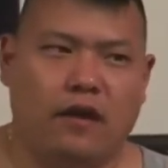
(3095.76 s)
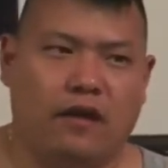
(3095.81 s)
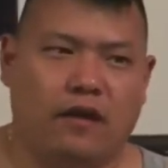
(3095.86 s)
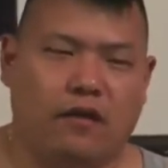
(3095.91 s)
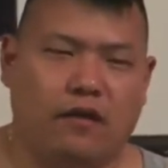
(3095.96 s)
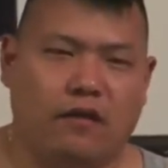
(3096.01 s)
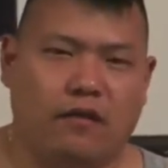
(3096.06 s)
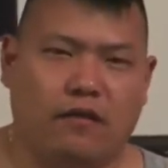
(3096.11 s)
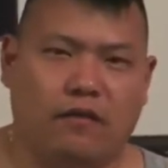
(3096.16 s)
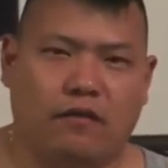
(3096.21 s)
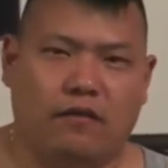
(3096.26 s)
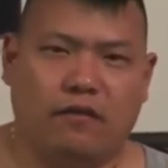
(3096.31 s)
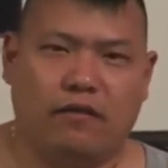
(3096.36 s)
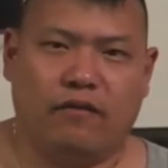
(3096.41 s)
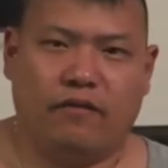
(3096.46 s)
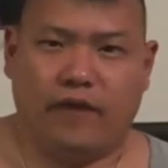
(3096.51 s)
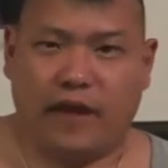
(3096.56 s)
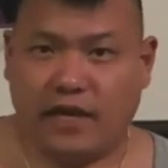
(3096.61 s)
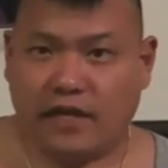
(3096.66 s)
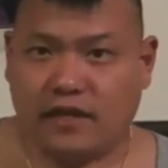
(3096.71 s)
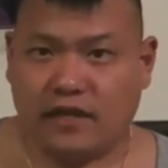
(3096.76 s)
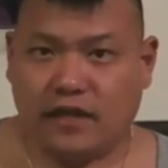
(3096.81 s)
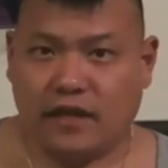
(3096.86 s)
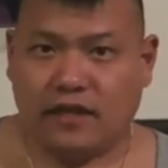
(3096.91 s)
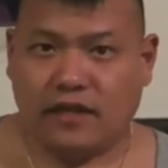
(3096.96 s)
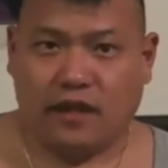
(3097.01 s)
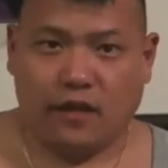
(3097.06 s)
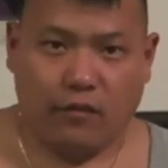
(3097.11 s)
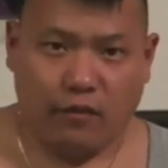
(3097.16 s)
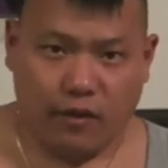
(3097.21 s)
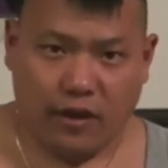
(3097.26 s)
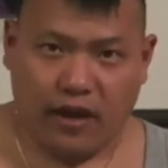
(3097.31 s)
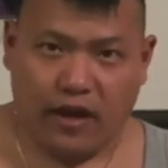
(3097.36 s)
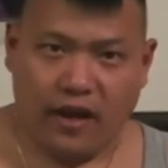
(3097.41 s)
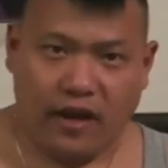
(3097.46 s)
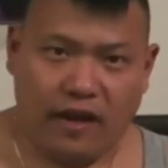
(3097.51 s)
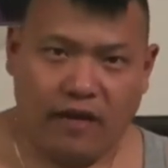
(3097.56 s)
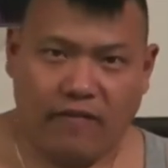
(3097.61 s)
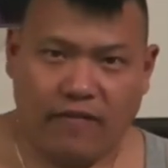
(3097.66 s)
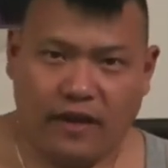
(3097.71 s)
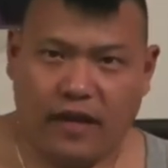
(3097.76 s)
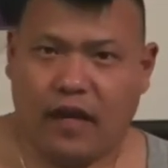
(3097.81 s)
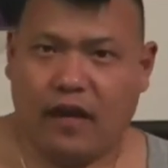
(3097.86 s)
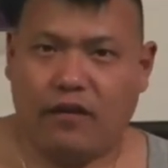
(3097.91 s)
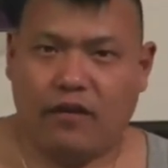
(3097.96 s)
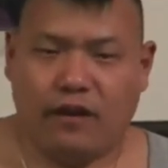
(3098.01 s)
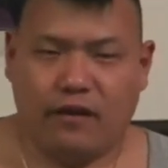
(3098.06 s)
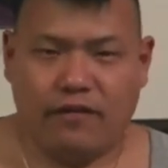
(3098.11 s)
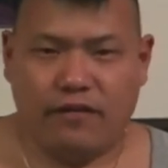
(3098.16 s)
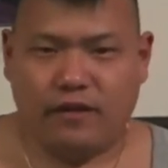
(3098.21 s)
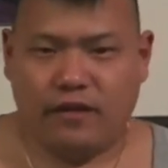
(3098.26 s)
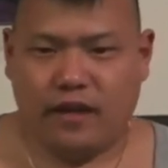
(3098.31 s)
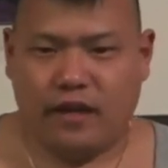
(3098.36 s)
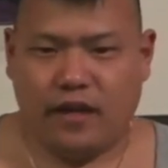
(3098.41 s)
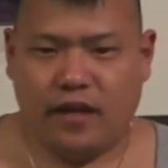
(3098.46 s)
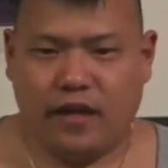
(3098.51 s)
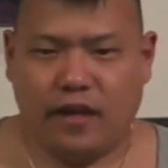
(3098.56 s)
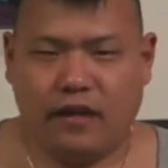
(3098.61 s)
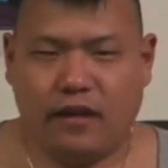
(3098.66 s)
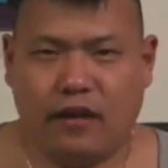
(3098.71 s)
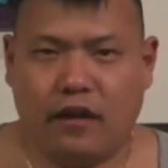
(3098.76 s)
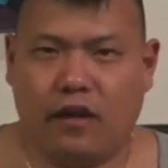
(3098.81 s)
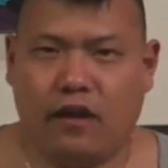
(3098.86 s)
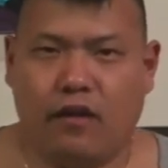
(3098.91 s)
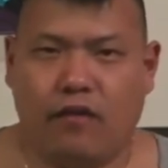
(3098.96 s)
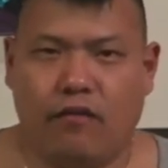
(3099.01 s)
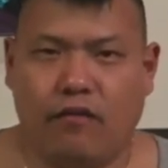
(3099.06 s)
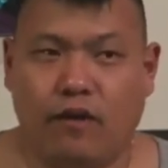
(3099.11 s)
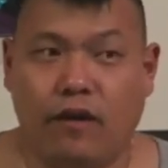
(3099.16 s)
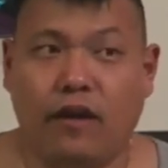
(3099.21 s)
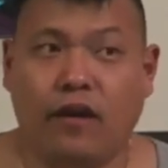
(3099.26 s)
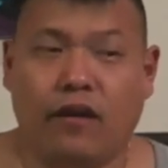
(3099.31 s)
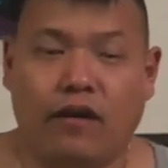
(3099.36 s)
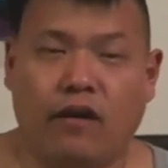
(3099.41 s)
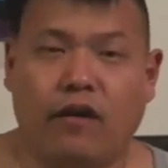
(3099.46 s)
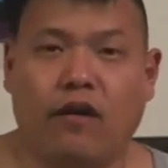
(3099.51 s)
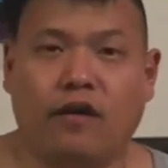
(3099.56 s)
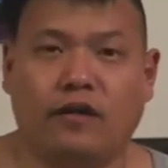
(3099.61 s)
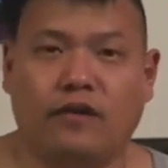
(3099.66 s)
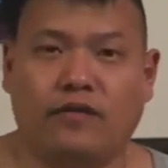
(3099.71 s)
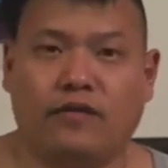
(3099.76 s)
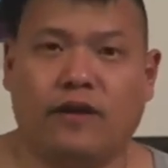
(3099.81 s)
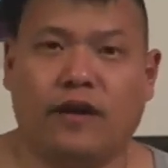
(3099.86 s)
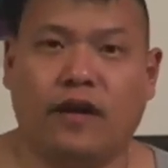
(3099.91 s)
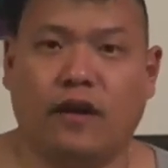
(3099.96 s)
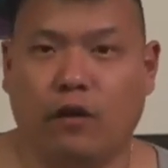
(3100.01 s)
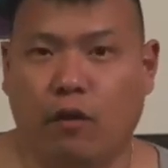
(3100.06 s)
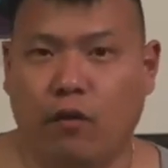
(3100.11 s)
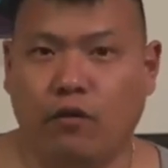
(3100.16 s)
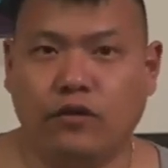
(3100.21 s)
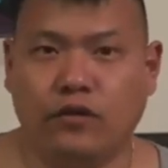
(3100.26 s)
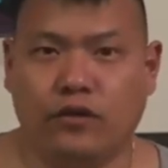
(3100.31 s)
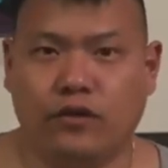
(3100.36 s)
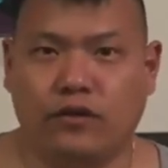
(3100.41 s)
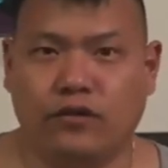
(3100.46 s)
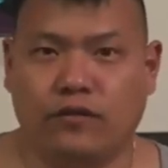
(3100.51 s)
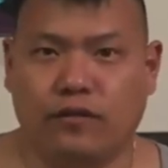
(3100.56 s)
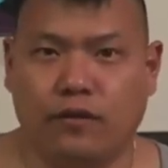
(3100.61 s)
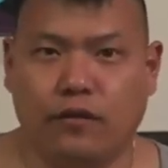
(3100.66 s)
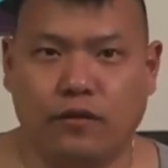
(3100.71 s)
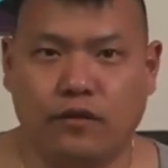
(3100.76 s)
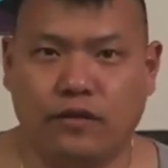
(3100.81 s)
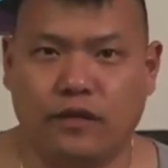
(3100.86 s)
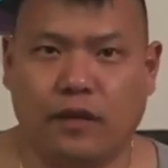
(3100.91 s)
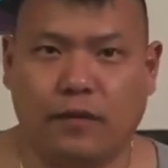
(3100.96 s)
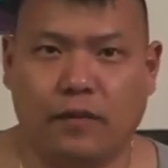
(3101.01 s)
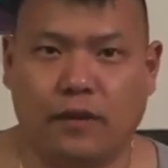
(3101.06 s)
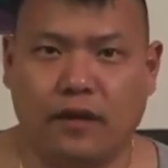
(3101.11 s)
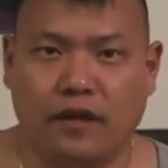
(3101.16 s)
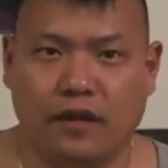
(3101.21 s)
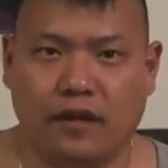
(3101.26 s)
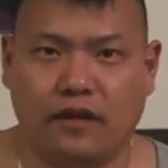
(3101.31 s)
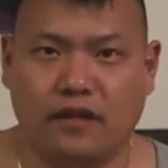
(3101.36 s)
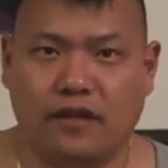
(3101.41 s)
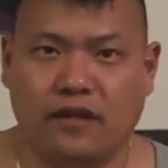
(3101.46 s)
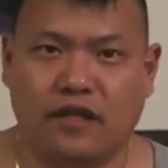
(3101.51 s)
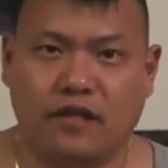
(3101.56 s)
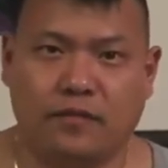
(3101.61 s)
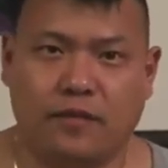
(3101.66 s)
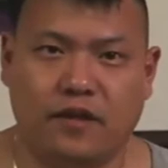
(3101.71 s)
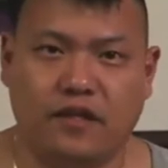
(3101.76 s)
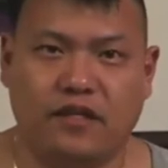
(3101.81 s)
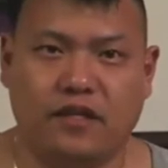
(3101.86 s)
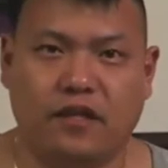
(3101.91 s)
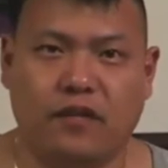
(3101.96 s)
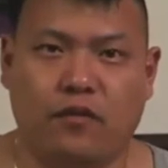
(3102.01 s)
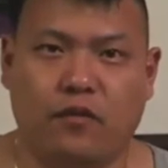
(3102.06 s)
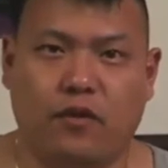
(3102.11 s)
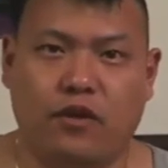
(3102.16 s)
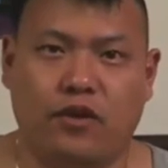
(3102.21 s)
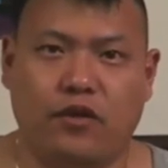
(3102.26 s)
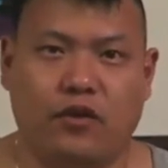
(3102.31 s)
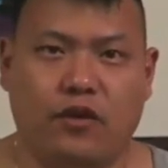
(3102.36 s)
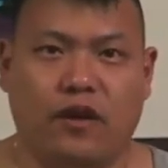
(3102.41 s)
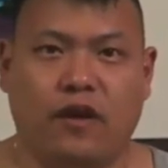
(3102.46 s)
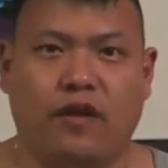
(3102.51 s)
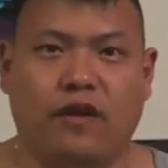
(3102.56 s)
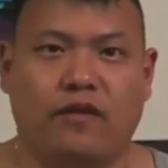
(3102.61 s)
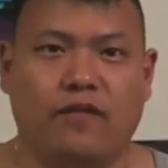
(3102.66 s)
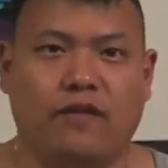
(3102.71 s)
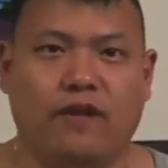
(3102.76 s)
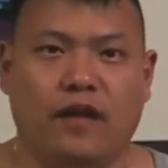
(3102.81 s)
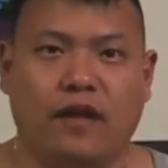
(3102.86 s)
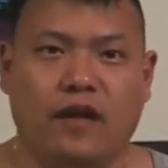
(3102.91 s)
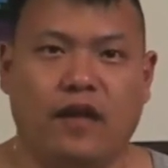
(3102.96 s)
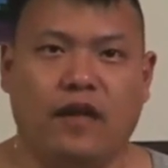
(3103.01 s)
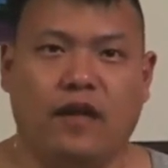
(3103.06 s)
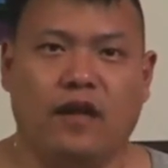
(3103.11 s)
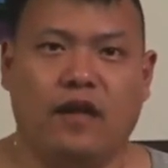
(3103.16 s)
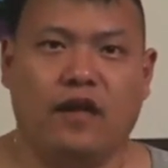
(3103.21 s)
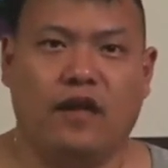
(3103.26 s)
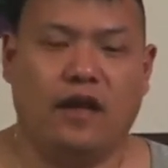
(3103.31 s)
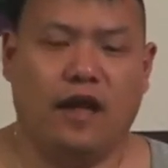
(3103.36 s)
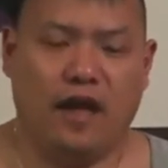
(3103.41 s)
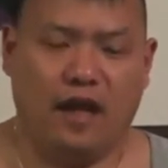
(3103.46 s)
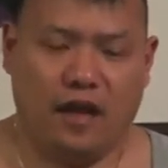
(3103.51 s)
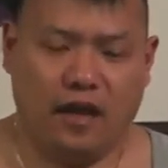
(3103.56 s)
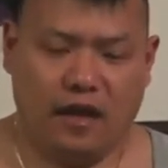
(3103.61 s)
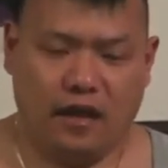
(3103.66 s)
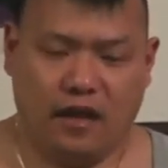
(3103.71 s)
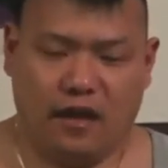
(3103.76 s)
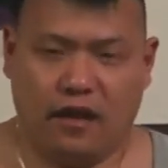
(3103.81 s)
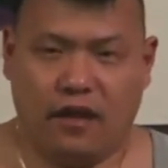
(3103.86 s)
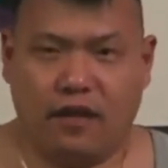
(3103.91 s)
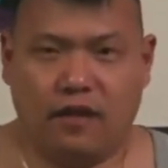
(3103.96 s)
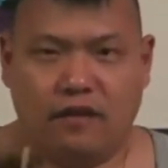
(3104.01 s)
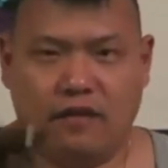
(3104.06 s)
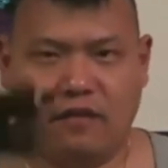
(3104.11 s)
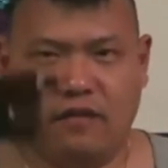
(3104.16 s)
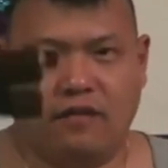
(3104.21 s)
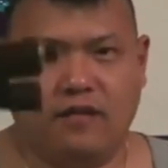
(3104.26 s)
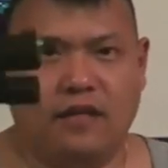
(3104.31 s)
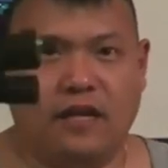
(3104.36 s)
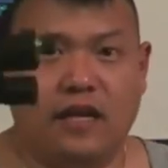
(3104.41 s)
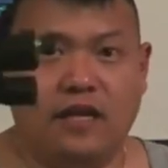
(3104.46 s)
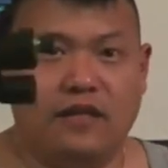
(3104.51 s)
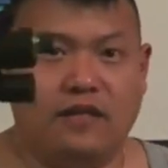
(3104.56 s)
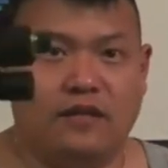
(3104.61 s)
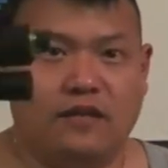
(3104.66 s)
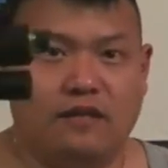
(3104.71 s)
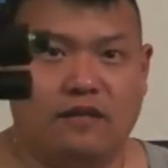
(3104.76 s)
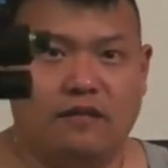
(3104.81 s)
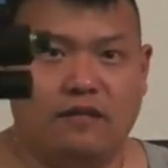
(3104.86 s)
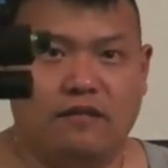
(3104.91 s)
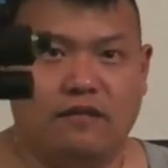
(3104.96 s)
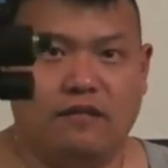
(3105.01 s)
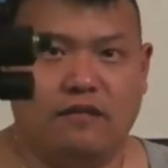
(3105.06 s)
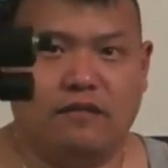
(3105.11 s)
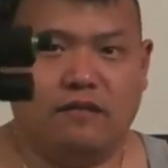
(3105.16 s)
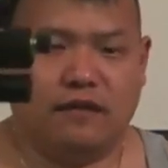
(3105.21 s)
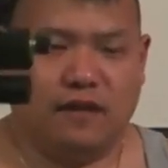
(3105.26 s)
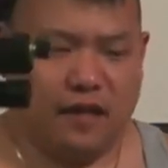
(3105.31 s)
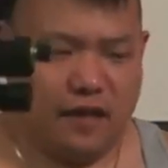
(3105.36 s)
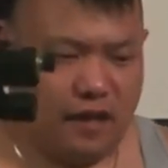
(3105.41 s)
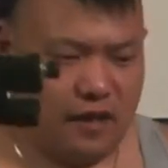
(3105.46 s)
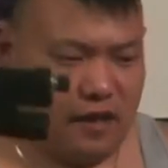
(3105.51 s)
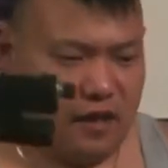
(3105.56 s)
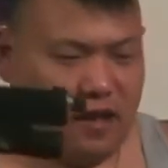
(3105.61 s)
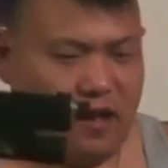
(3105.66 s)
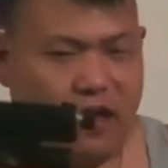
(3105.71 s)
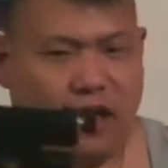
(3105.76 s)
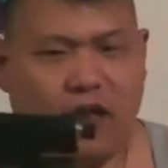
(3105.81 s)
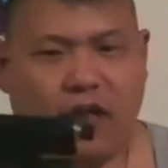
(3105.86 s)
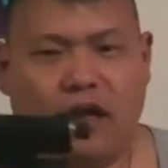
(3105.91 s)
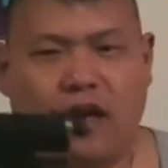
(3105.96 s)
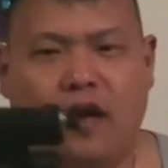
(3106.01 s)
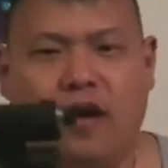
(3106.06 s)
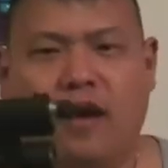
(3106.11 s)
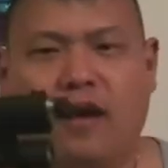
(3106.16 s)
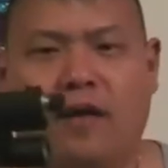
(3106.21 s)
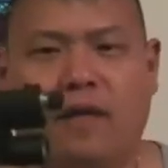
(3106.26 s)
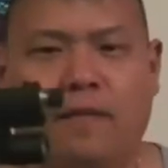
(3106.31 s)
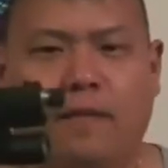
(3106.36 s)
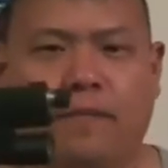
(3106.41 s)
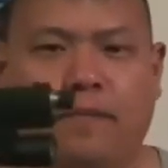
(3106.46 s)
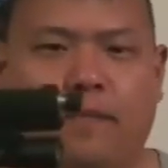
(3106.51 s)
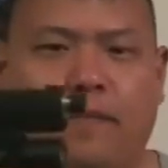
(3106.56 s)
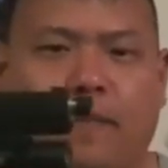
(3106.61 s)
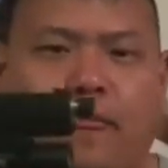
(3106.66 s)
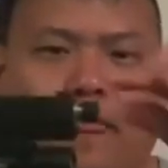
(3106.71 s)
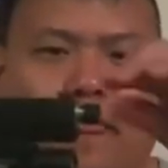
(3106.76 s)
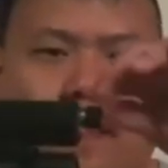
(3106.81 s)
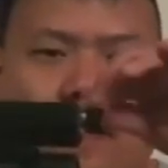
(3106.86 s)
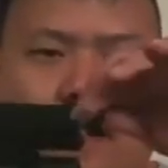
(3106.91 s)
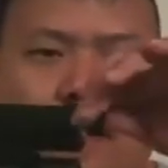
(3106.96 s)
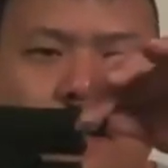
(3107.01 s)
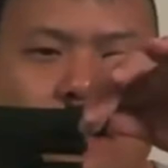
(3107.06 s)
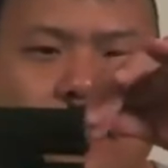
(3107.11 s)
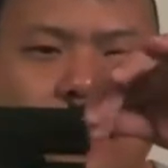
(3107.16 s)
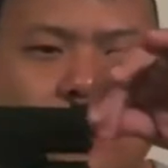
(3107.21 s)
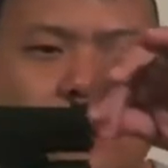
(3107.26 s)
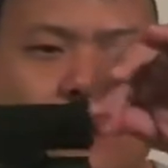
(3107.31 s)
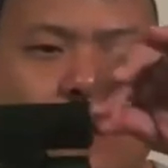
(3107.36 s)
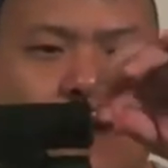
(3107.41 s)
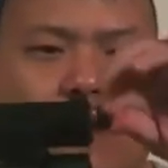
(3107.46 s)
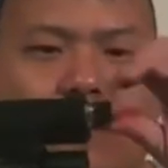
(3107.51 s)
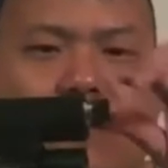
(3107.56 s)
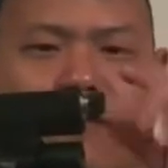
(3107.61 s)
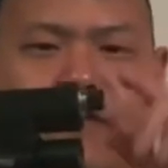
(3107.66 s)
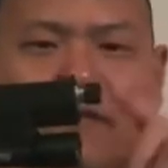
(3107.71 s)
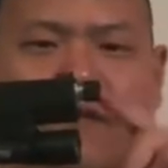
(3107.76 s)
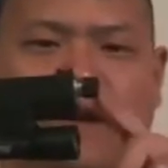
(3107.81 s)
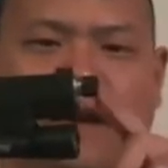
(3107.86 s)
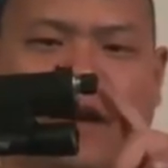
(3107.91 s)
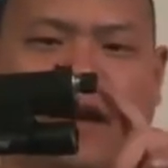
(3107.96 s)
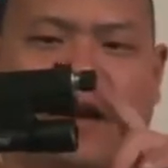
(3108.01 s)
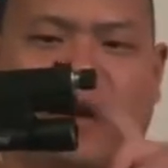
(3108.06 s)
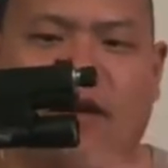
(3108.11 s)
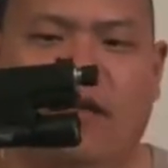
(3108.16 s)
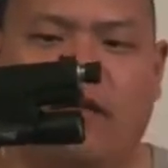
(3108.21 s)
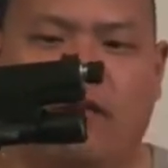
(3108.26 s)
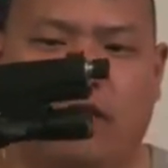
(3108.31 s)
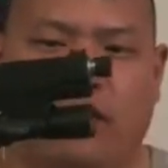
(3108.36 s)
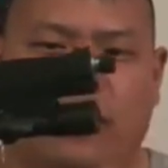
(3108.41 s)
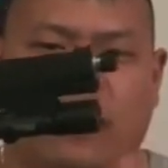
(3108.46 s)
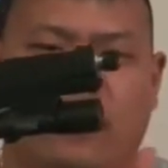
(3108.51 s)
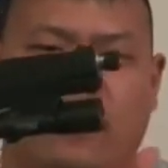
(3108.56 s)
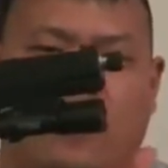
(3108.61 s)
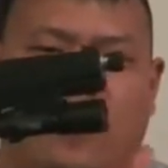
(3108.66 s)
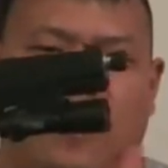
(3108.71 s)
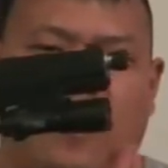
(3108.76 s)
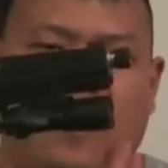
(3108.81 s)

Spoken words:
you know, flashlights like what I have now and everything. They're really hard to find holsters for those type of guns, especially when you have a silencer, okay? It's really hard to find one